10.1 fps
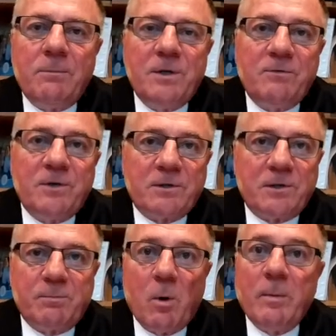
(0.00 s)
am Chief
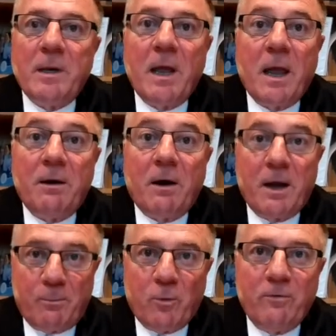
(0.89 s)
Justice Bauman,
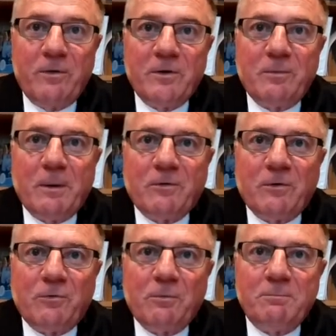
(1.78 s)
and I approve this
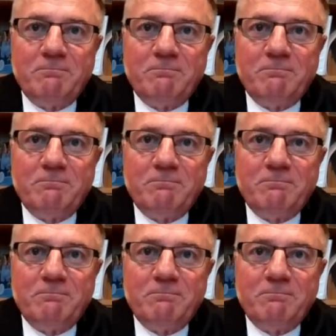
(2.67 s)
message.